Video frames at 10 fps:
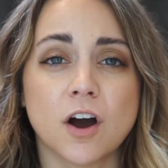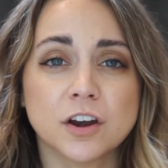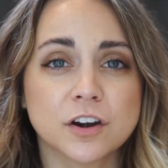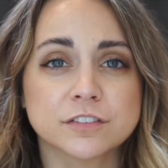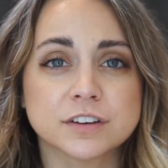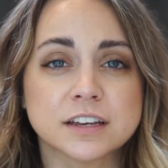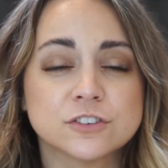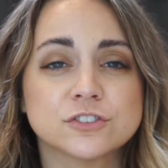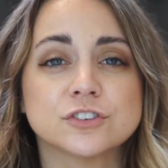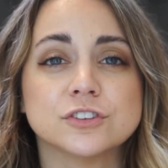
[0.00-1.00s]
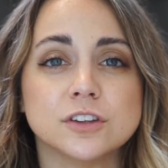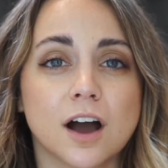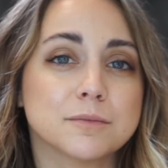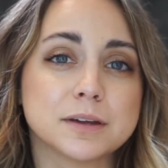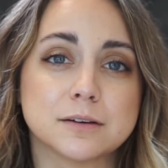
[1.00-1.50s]
on our face should
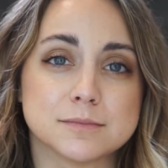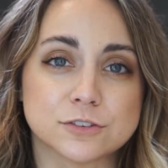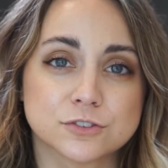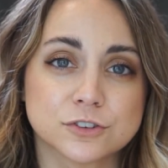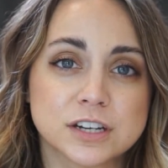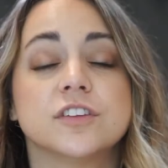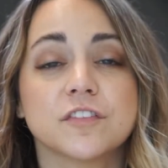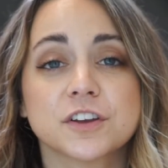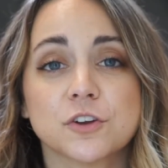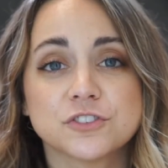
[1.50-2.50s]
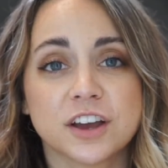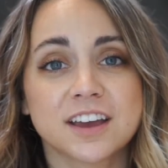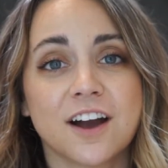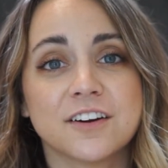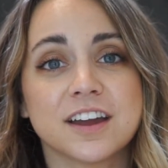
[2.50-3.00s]
not be a mystery. Definitely go check
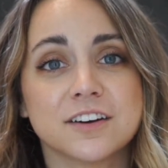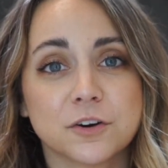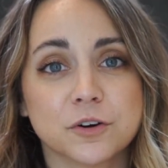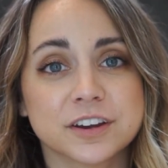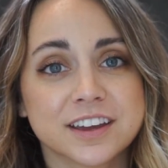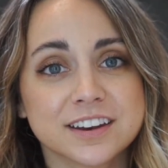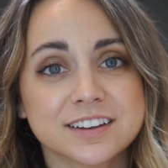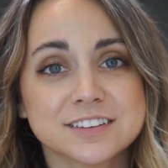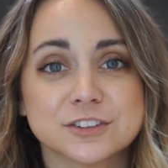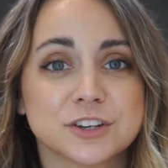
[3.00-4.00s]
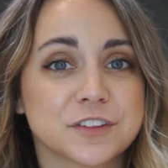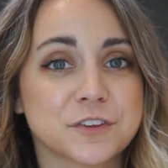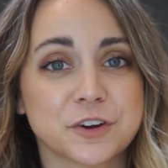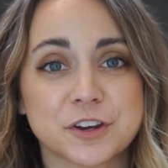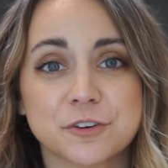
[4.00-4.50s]
out Organics, look at
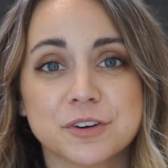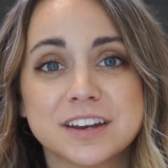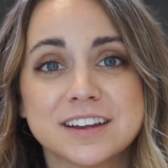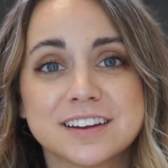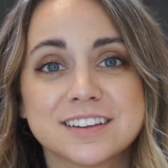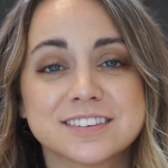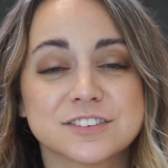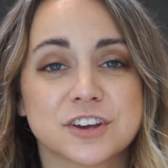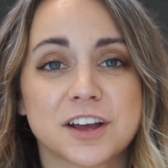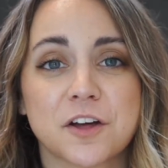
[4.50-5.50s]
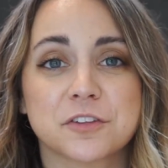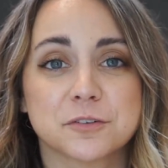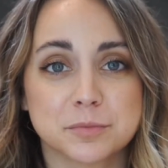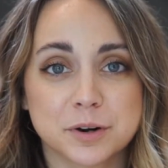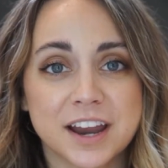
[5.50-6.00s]
their ingredients, check out their
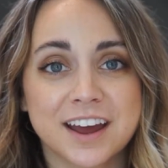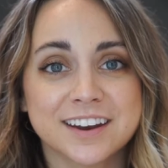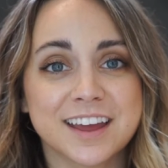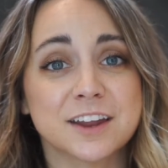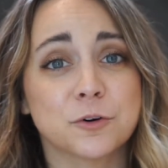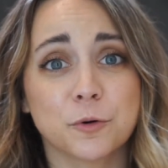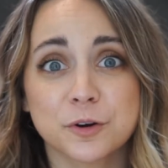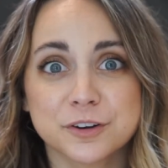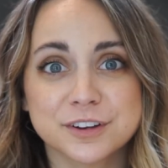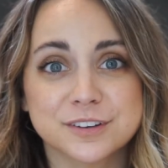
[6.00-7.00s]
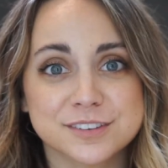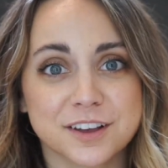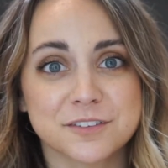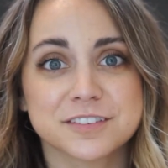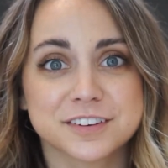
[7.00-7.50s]
brand, and order you
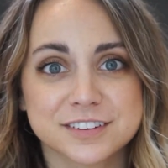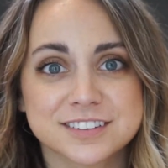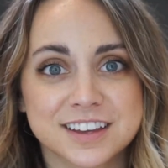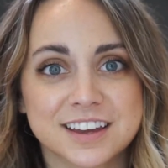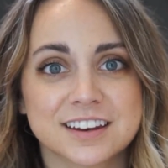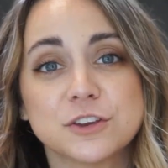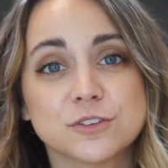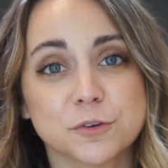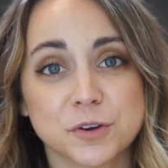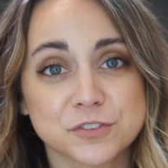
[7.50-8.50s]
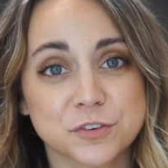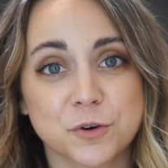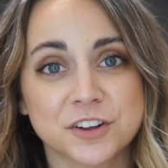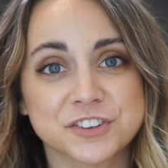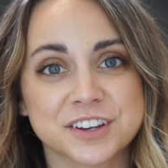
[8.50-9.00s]
some for your skin. Thank you so much for
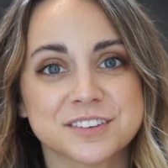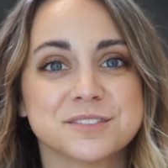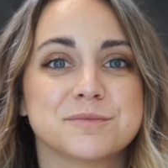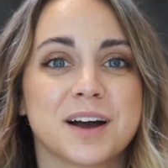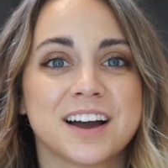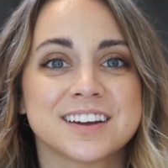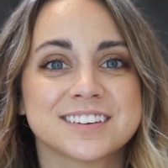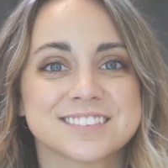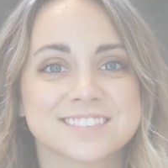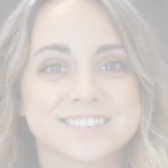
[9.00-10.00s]
watching. Bye.